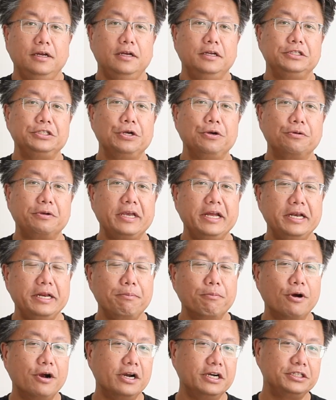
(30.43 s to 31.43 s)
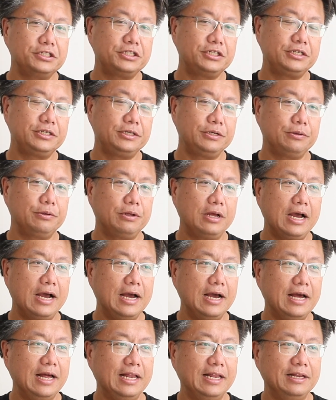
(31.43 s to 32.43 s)
So Kidney March
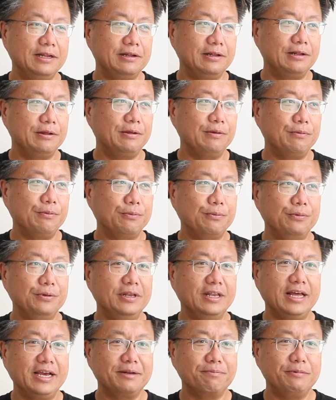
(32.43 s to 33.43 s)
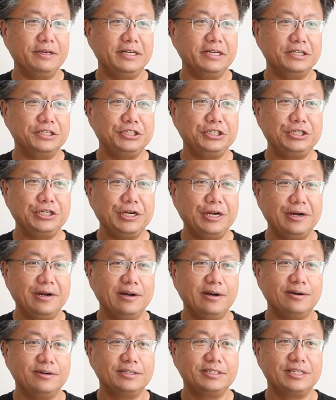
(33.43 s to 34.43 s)
would like me to
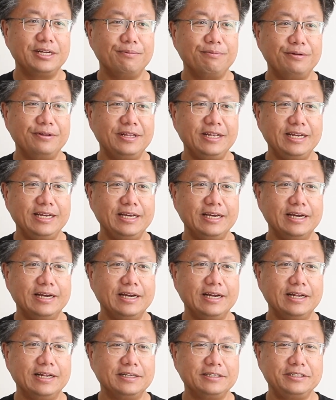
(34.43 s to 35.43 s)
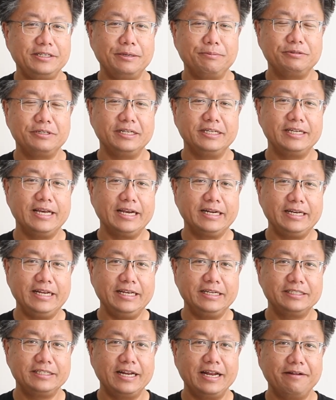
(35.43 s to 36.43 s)
share some of the tips and
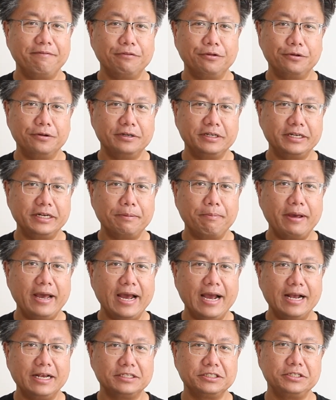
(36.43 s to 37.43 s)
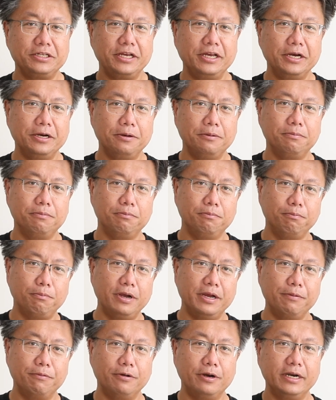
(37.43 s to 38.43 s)
techniques that I've learned in the past to help
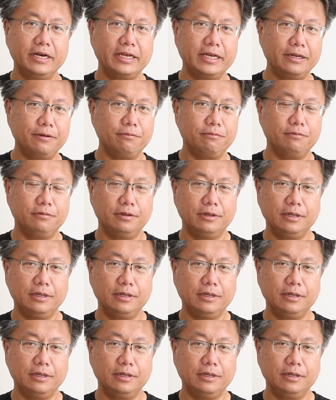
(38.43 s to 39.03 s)
my running and